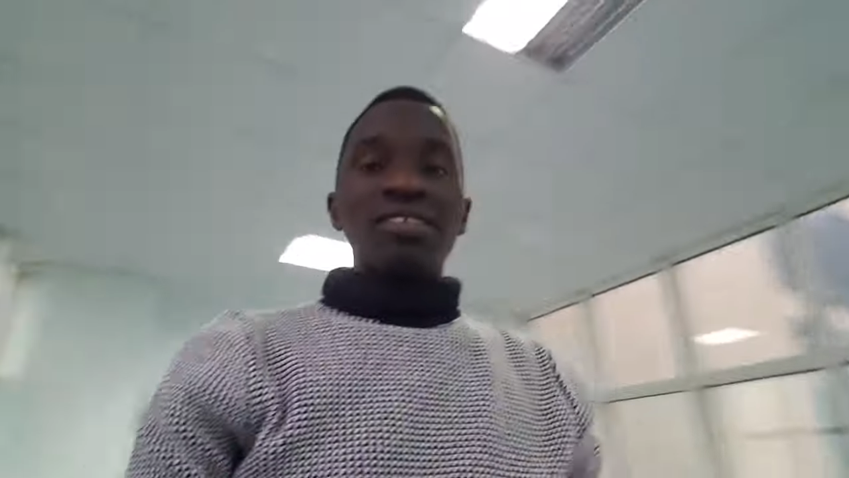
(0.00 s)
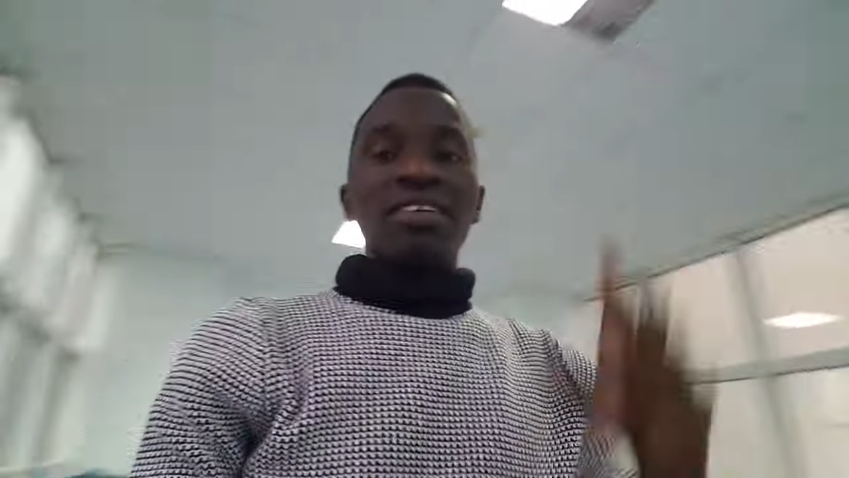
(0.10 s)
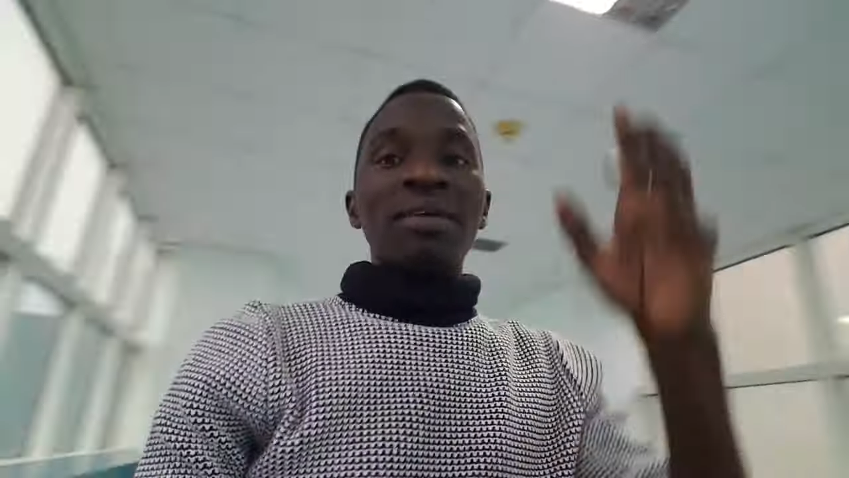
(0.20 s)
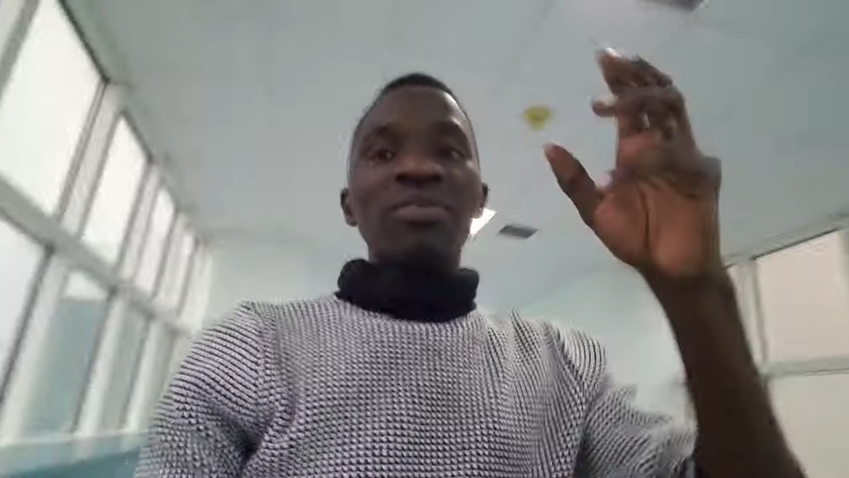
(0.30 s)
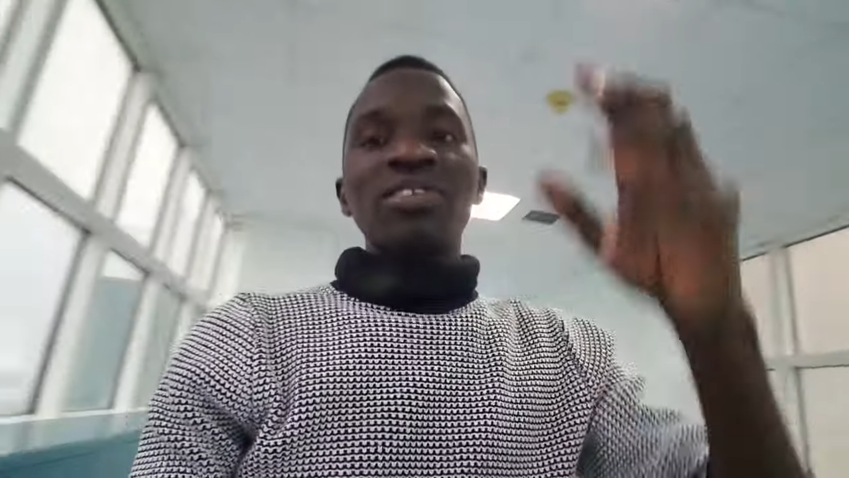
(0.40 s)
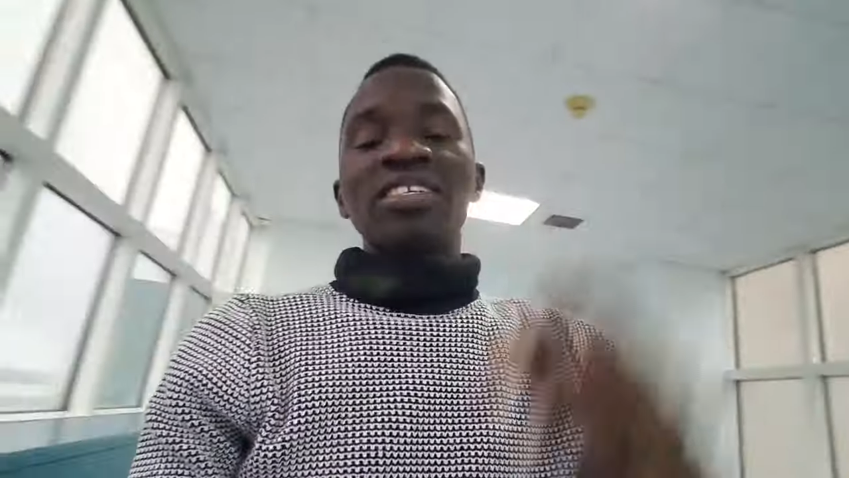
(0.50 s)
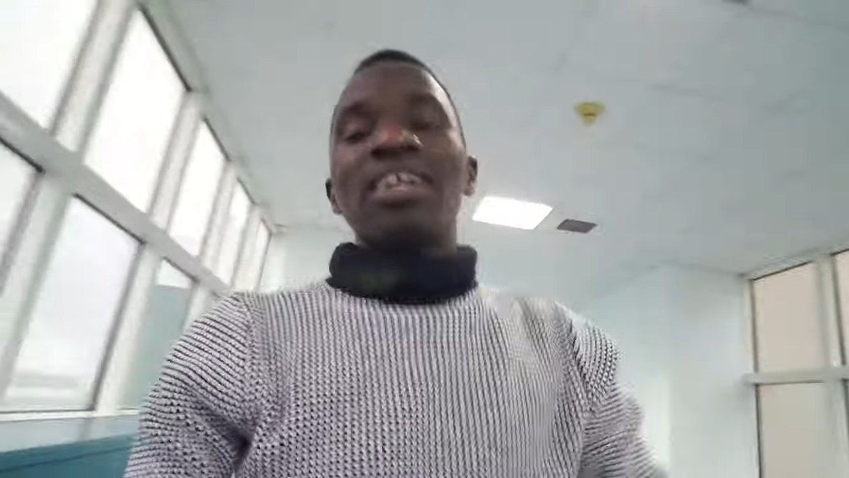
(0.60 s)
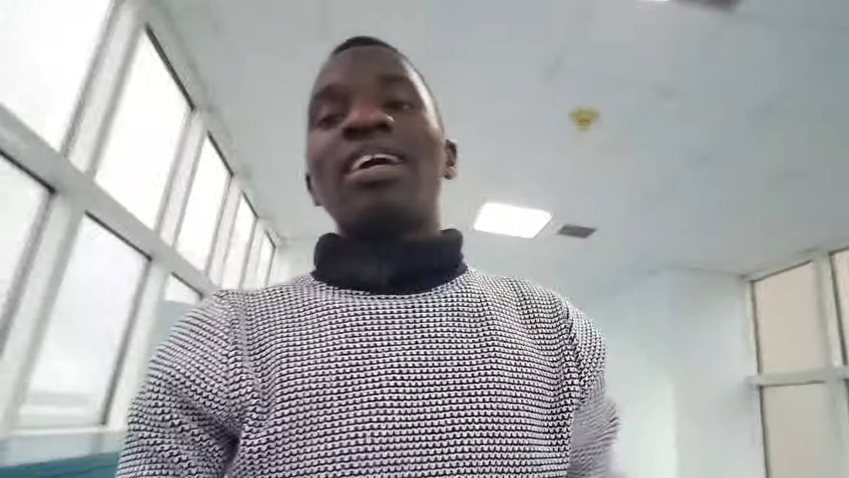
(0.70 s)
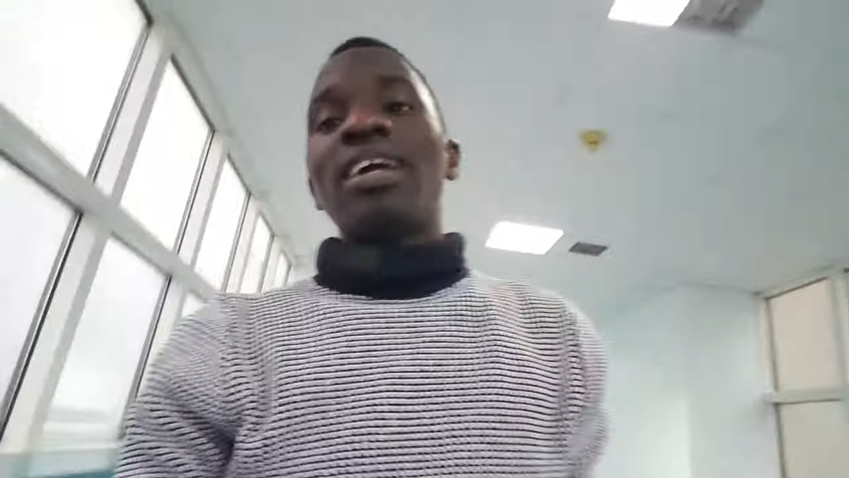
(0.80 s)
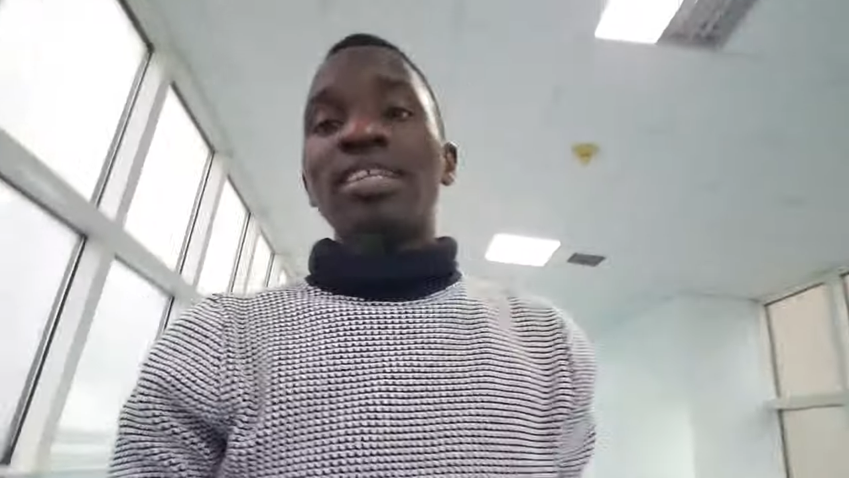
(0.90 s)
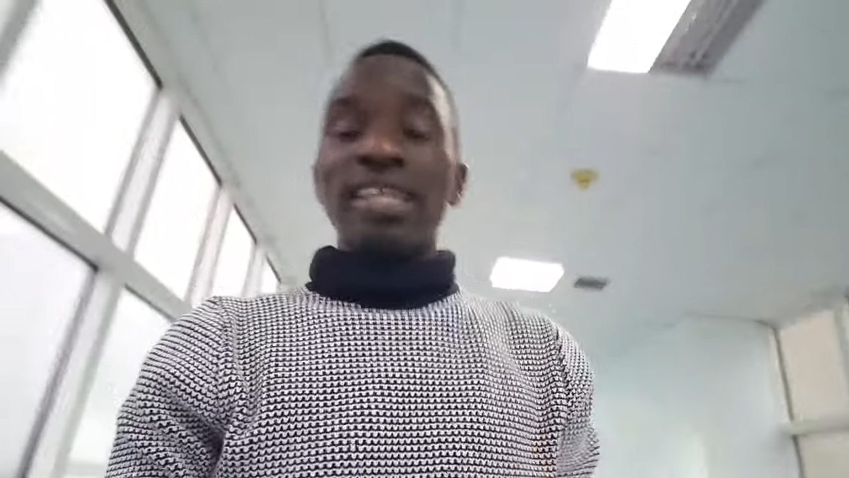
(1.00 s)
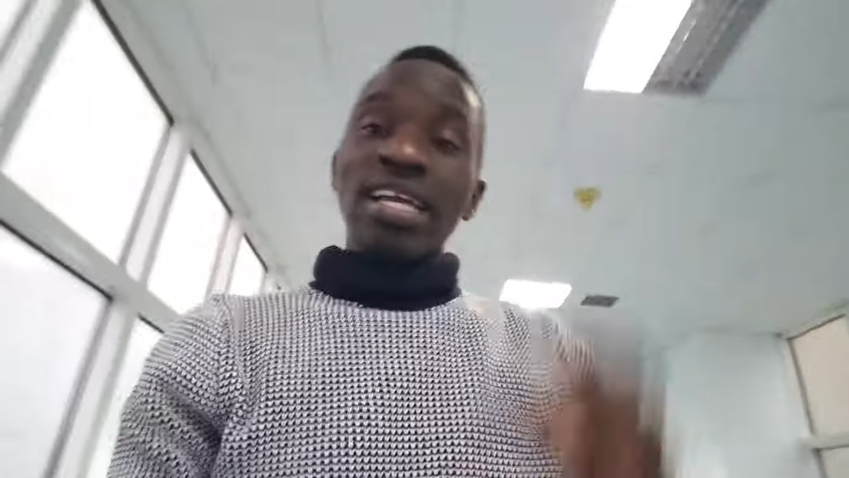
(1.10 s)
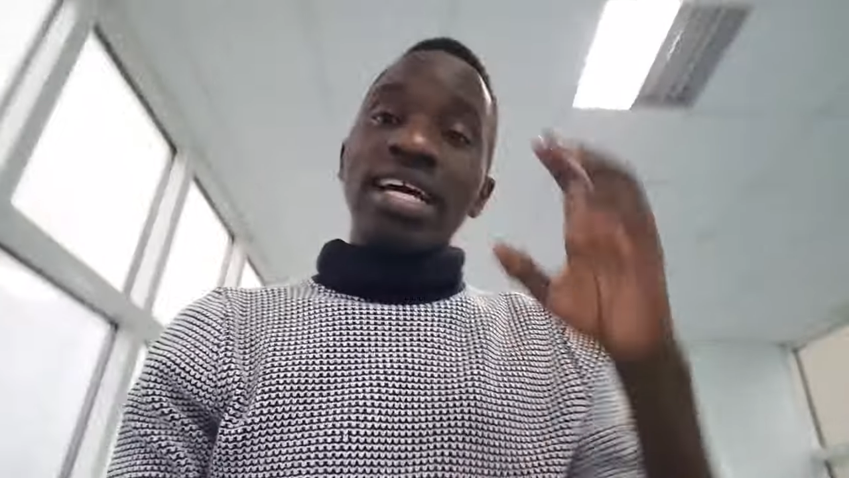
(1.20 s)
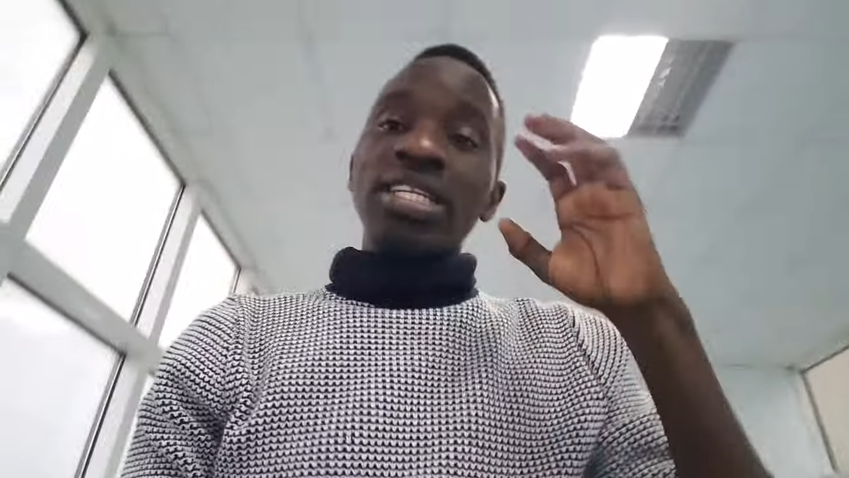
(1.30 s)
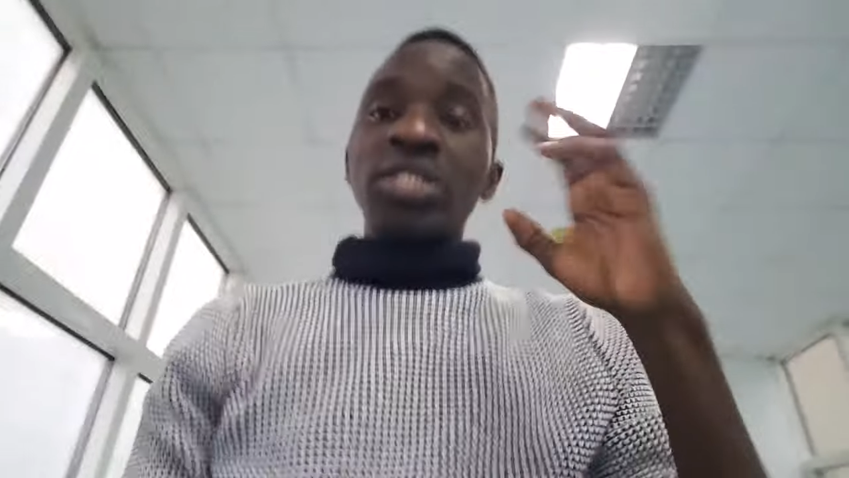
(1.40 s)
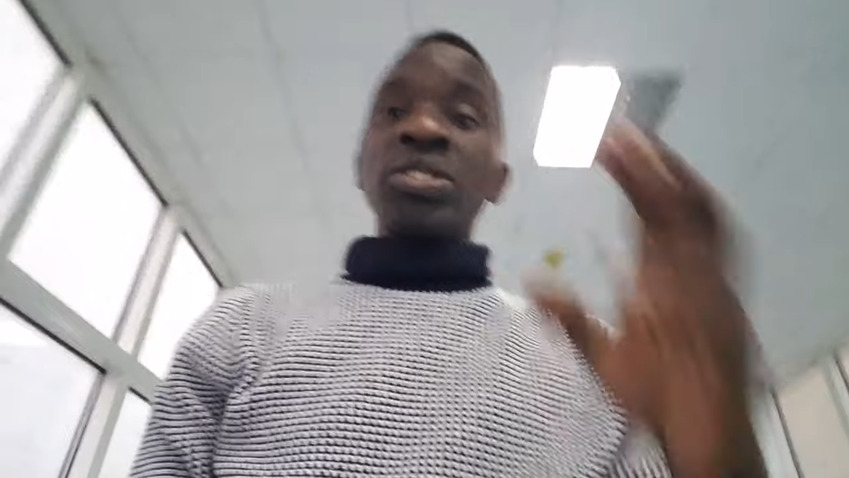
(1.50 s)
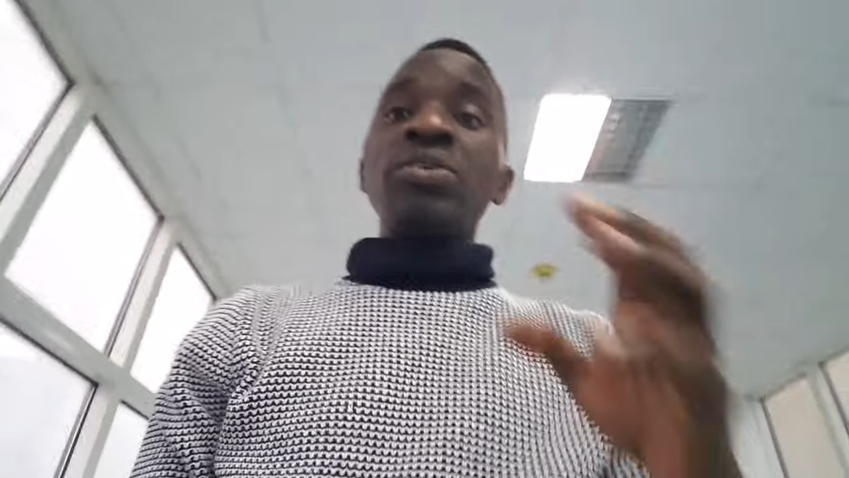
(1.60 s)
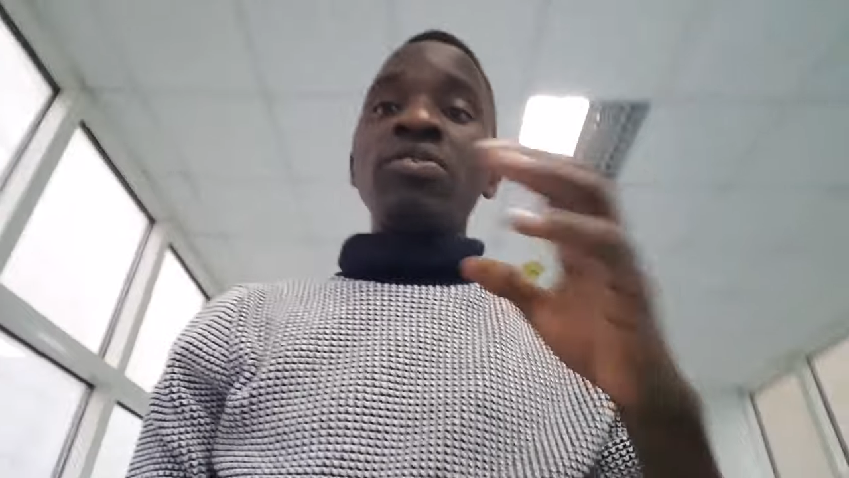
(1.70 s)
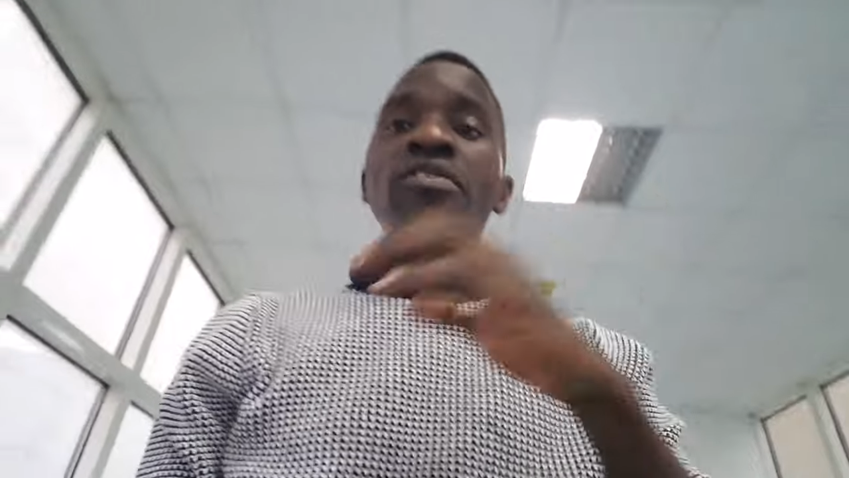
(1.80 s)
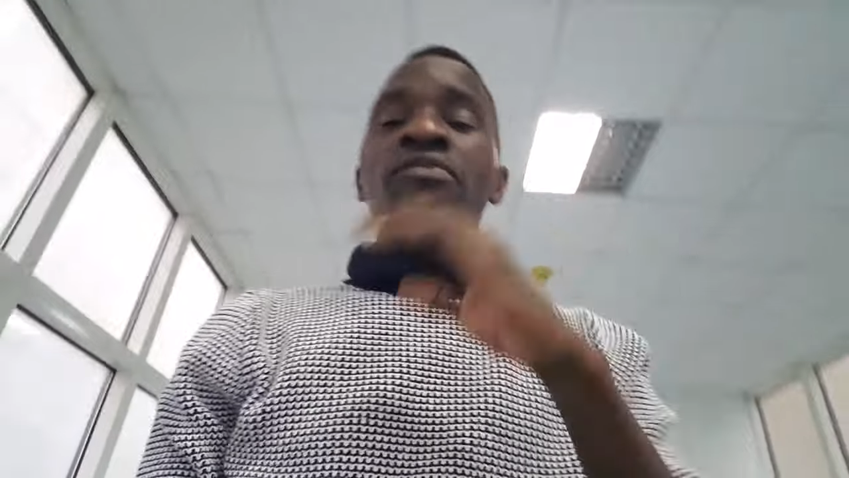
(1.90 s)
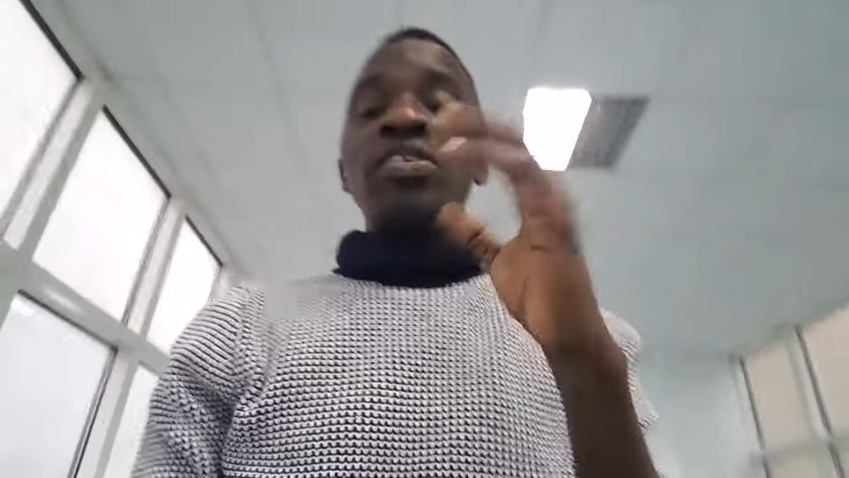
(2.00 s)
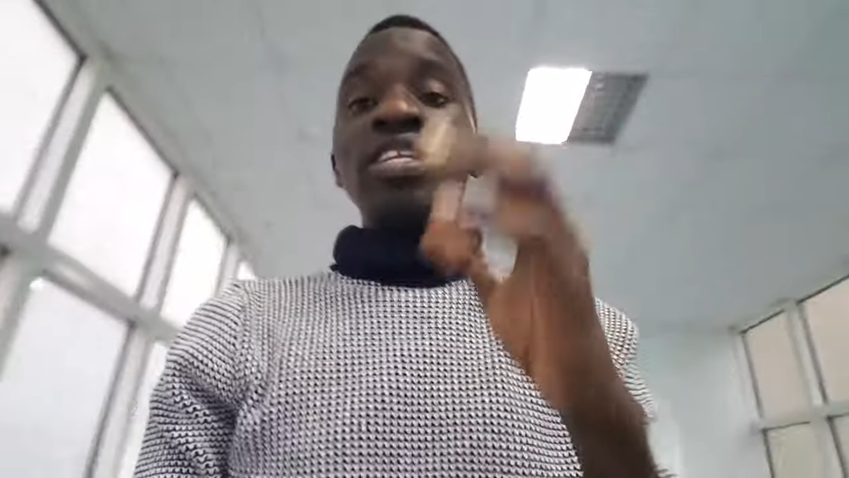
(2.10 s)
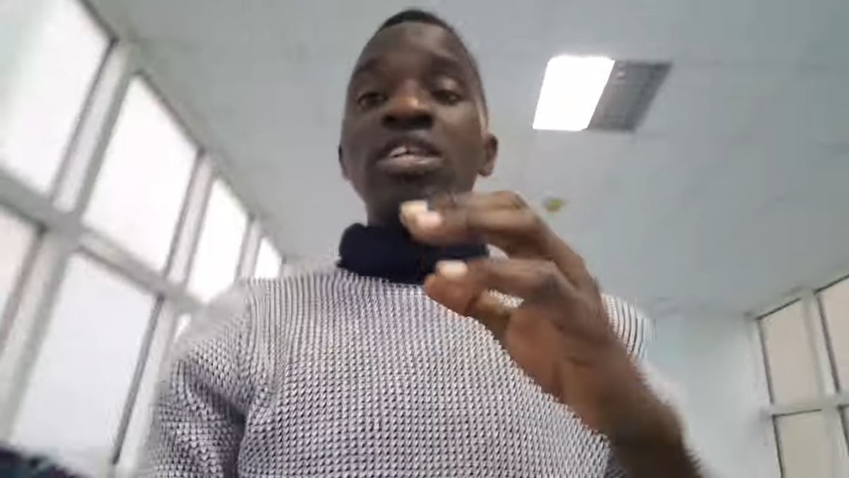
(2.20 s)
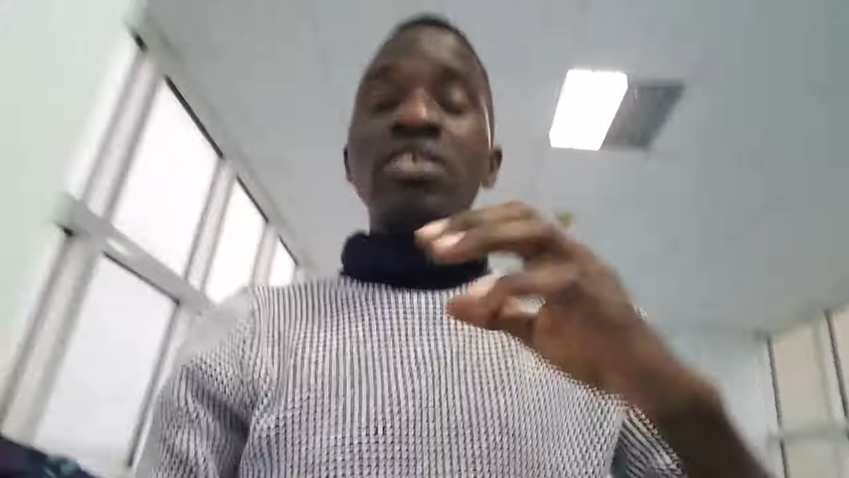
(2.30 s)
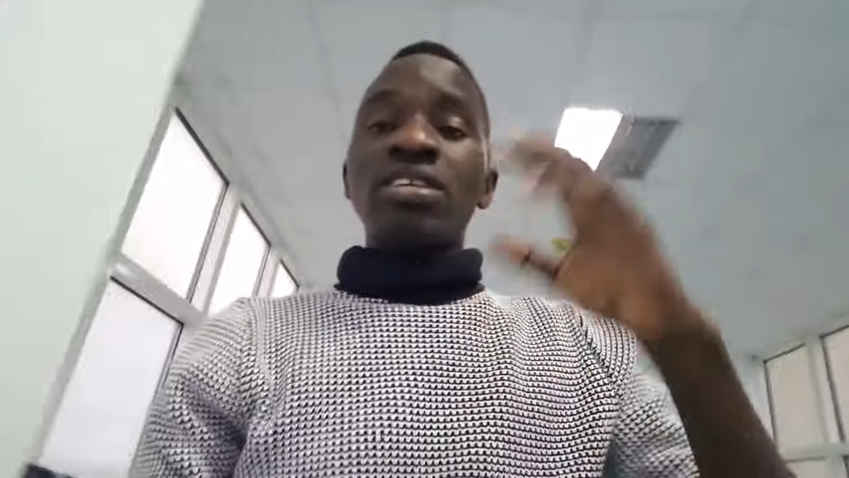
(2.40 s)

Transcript: Ramose and I can do videos,